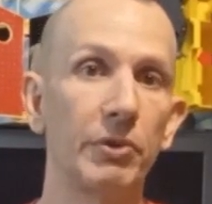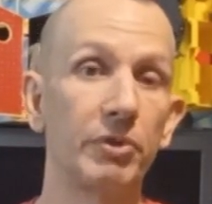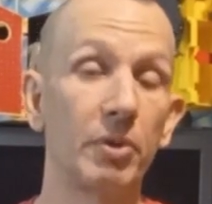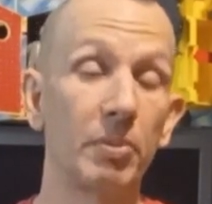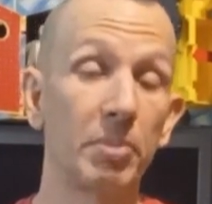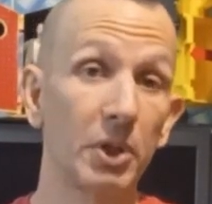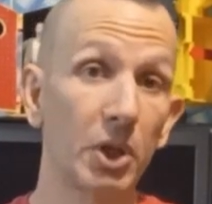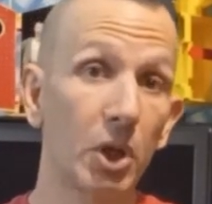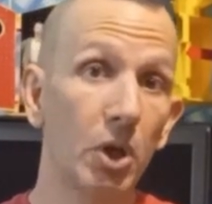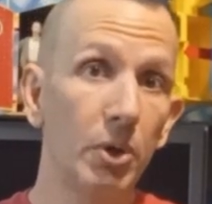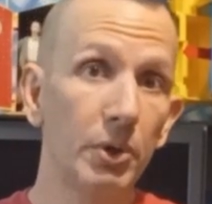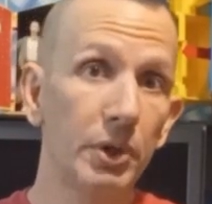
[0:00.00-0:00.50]
I'm
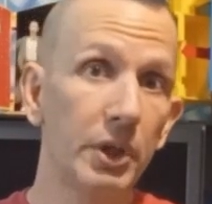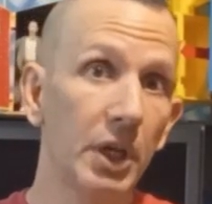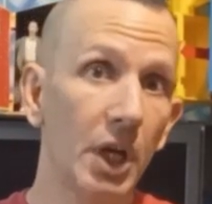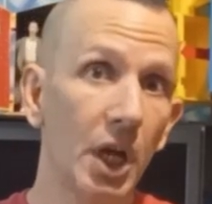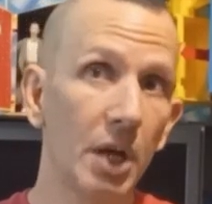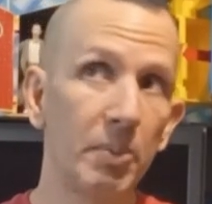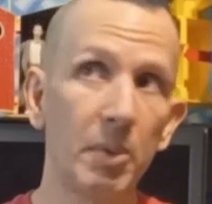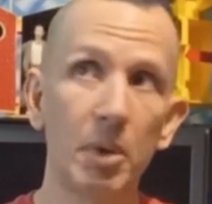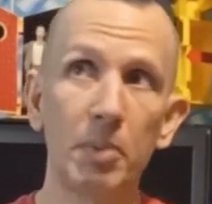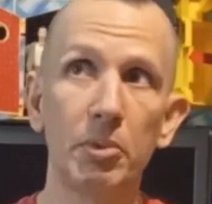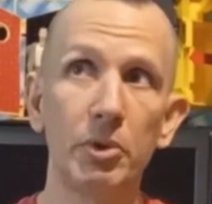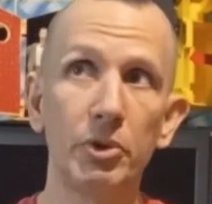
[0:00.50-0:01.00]
like, oh yeah, I
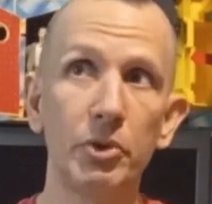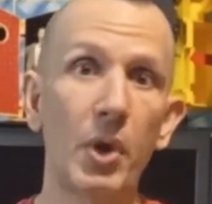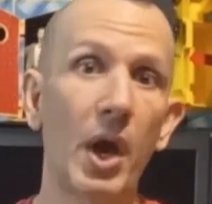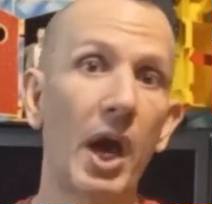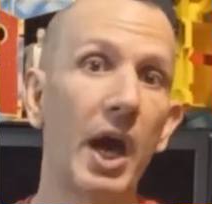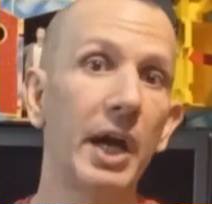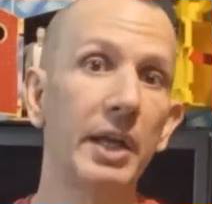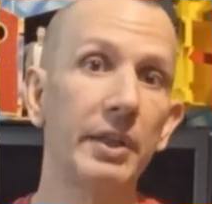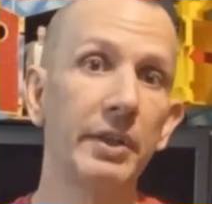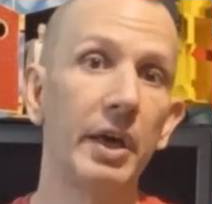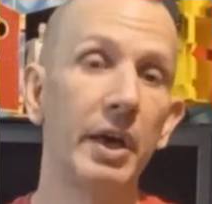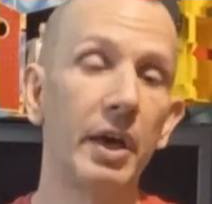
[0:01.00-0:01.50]
remember you
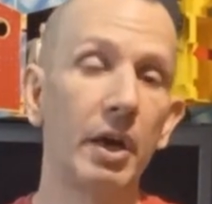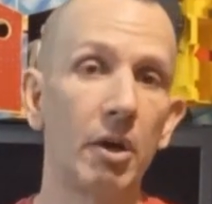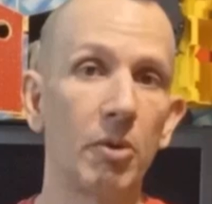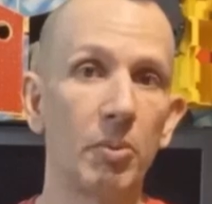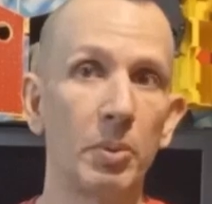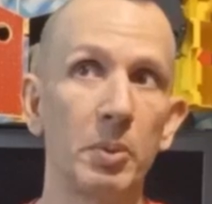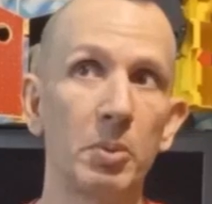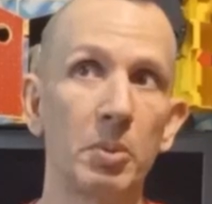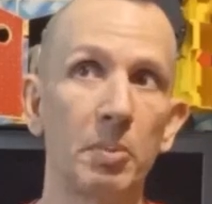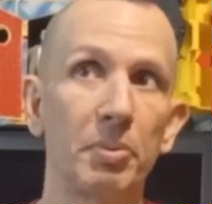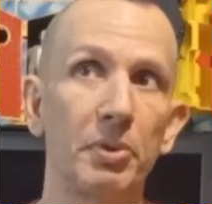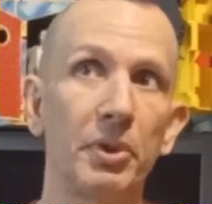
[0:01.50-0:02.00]
had that, or we
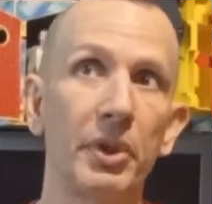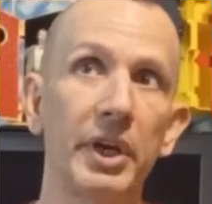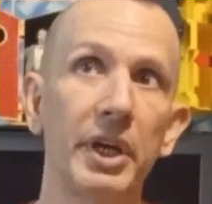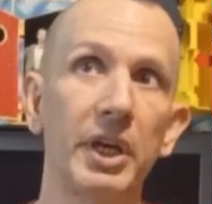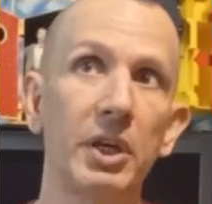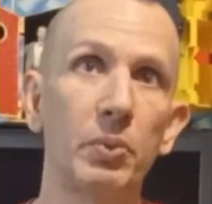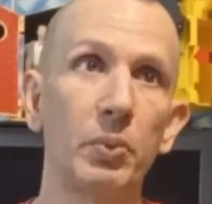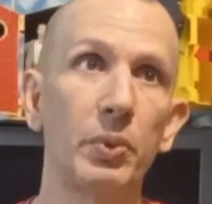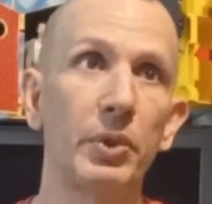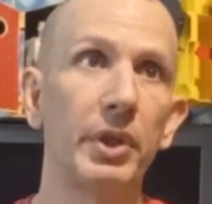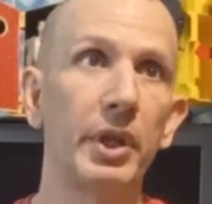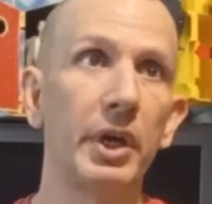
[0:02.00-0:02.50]
were playing
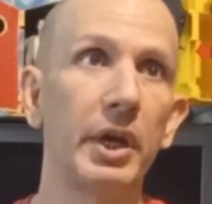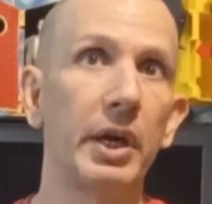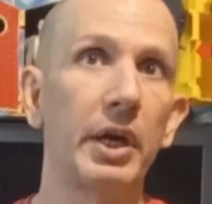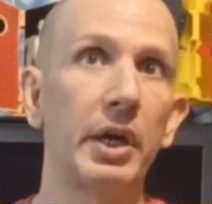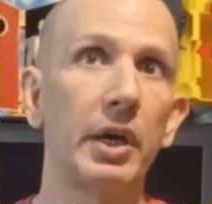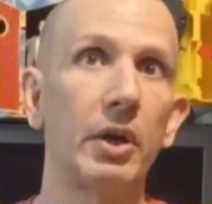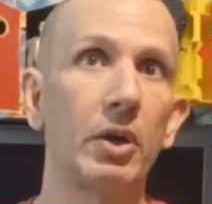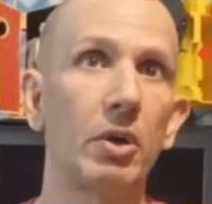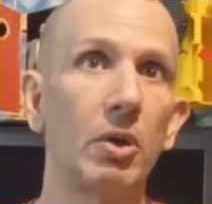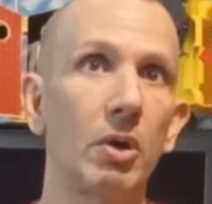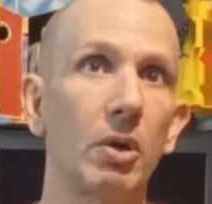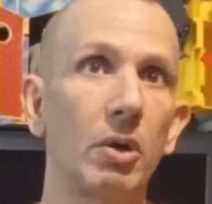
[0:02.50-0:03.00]
with
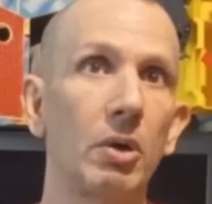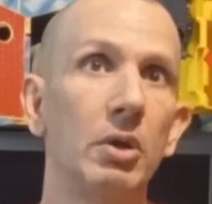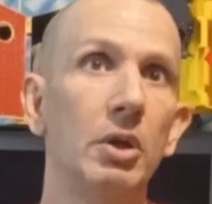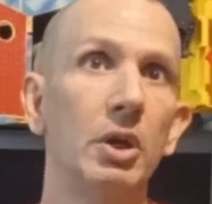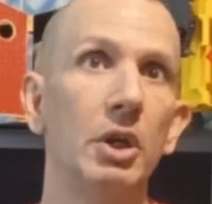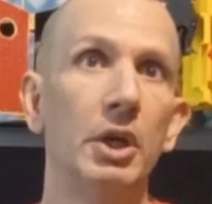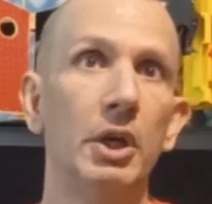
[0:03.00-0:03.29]
that, or,